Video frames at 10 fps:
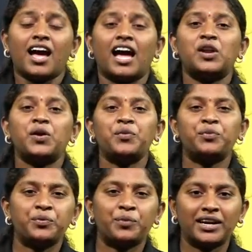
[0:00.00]
Hello
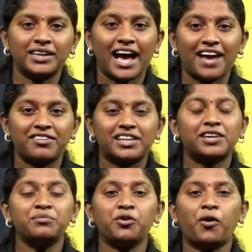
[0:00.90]
everyone, I
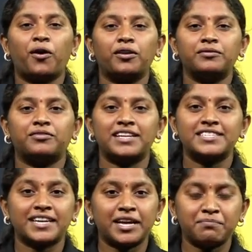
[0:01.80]
welcome you all once
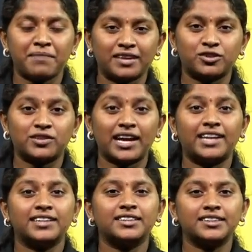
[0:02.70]
again back to the
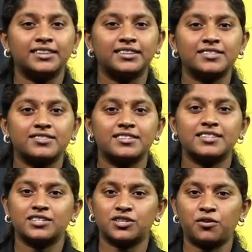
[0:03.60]
another interesting
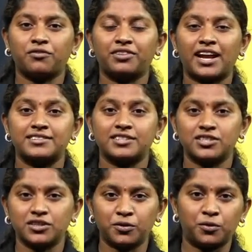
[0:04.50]
session of
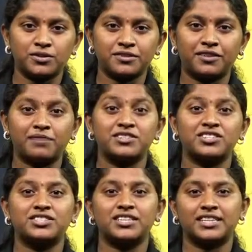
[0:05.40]
transition course from
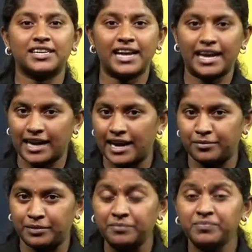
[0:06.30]
Sri Chaitanya
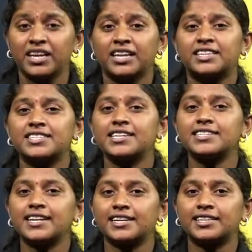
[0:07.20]
Academy. This is
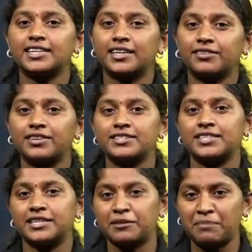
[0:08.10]
Lalita Devi,
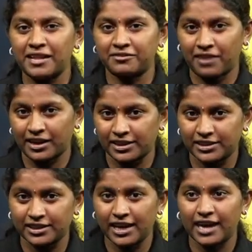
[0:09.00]
senior math
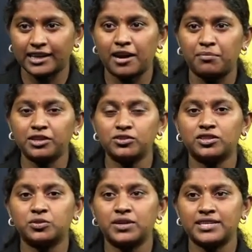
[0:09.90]
faculty, and coming to the
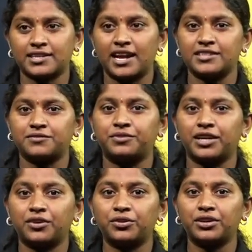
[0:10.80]
today's class we
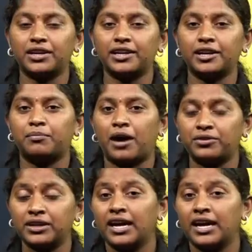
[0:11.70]
are going to learn about